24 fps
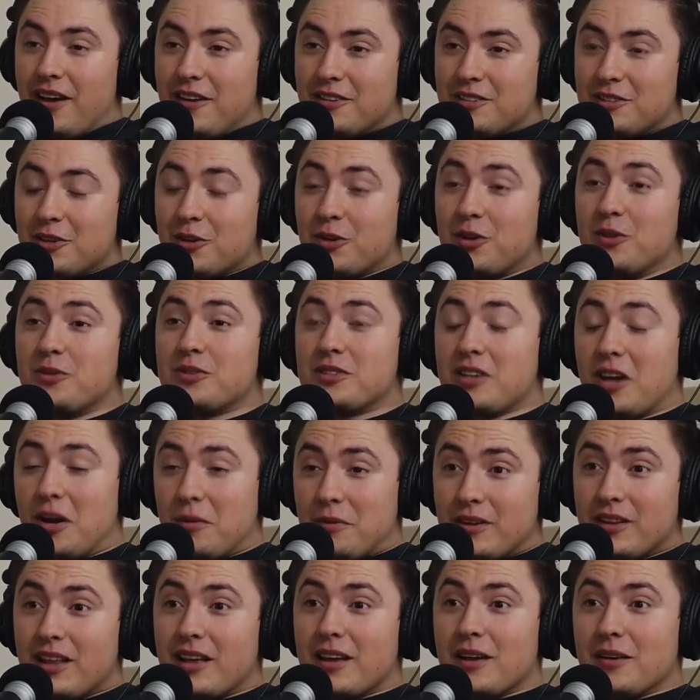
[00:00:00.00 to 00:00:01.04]
So you saw
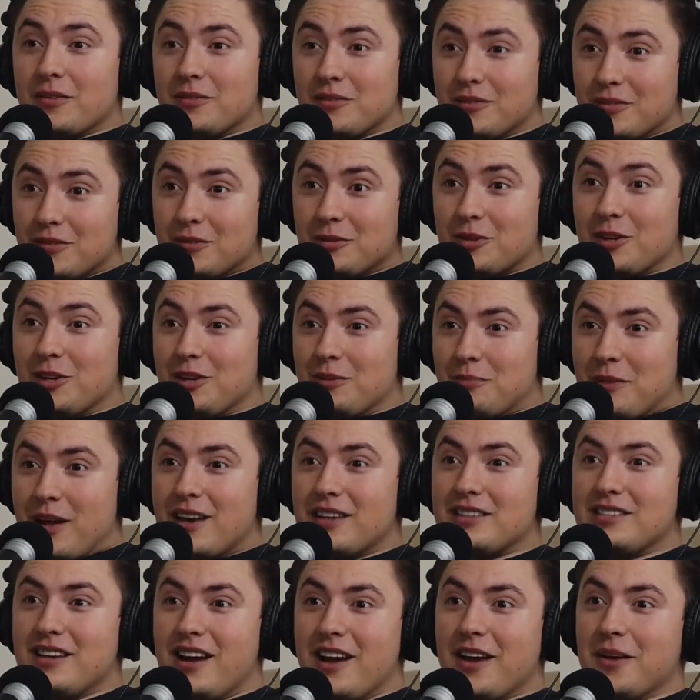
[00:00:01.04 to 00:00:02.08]
me like a good
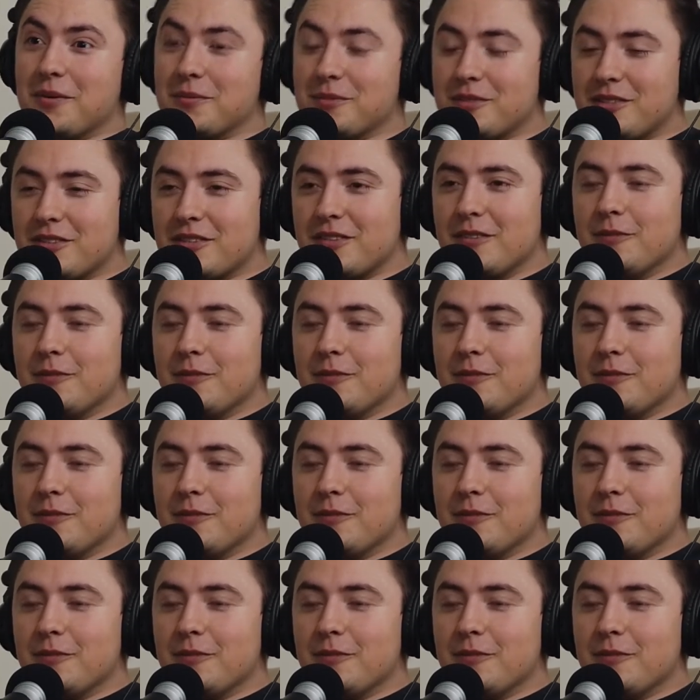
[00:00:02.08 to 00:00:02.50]
amount of times.